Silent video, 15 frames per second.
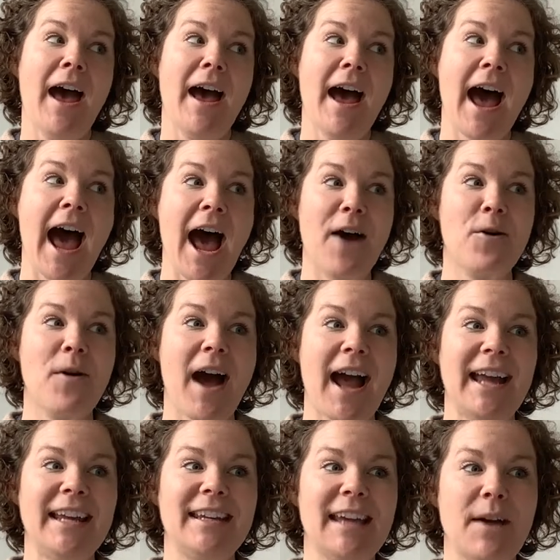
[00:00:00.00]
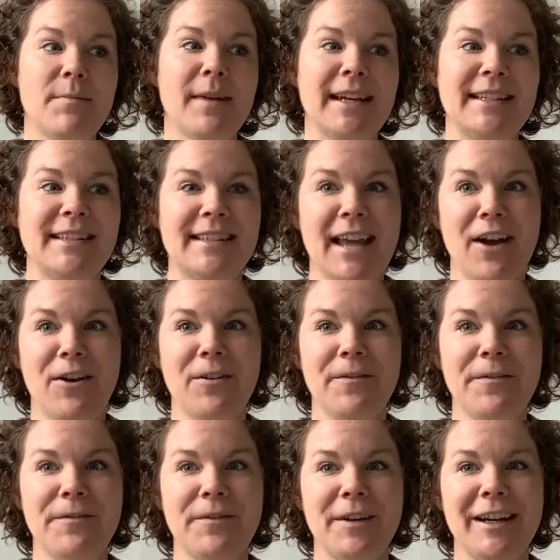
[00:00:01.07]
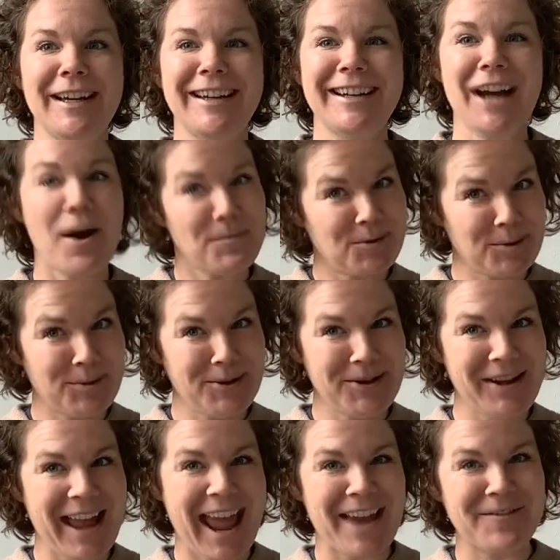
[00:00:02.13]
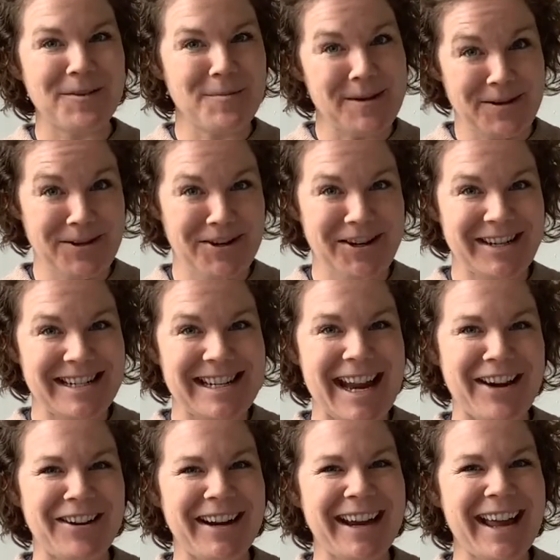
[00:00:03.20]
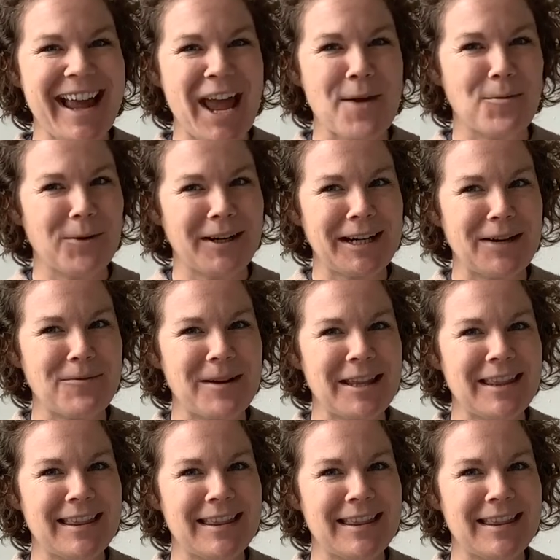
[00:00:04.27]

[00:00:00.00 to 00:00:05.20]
how I get myself comfortable and familiar in an area and working with